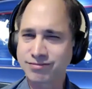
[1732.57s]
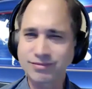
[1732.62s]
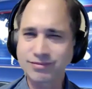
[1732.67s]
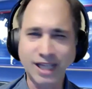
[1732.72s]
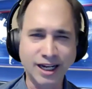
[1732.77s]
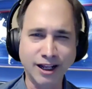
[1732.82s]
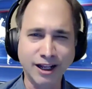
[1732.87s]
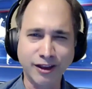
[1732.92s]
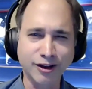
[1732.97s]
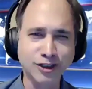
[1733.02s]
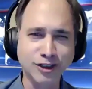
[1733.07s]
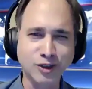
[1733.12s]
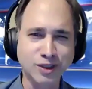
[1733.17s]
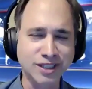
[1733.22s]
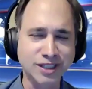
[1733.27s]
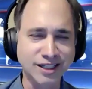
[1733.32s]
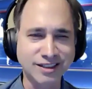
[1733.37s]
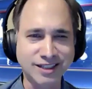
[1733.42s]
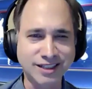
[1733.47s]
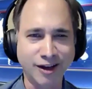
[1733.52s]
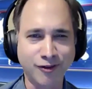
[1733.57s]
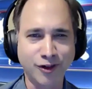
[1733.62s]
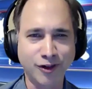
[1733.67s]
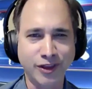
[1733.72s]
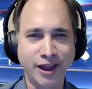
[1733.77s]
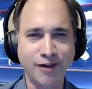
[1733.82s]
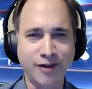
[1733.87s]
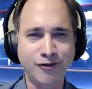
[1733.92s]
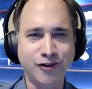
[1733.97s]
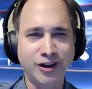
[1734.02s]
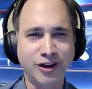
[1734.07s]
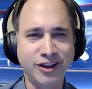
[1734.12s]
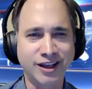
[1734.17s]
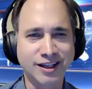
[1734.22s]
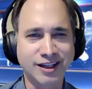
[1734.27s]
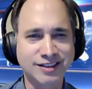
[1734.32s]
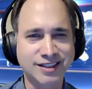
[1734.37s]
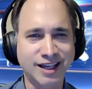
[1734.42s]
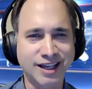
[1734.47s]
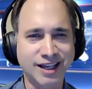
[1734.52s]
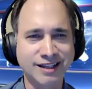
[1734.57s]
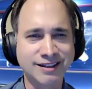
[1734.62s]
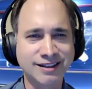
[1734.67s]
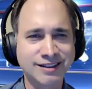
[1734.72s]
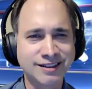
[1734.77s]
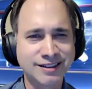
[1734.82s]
any other interesting stuff on that front you could say